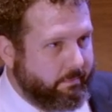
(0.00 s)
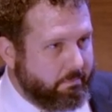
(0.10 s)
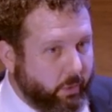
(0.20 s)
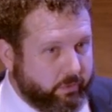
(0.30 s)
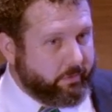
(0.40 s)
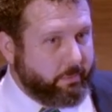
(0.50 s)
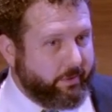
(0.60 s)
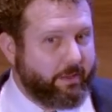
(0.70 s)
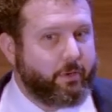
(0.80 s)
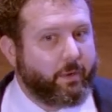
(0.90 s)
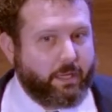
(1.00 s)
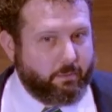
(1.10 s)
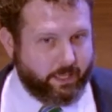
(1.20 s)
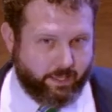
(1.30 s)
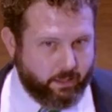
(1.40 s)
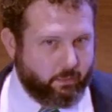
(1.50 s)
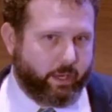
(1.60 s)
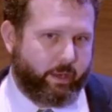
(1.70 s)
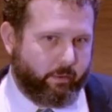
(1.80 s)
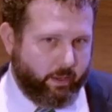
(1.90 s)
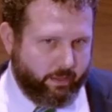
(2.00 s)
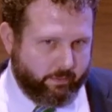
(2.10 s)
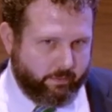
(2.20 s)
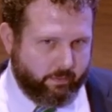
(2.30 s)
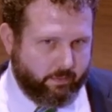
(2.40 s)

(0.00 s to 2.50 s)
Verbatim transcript: Most customers have no idea what a kilowatt hour is.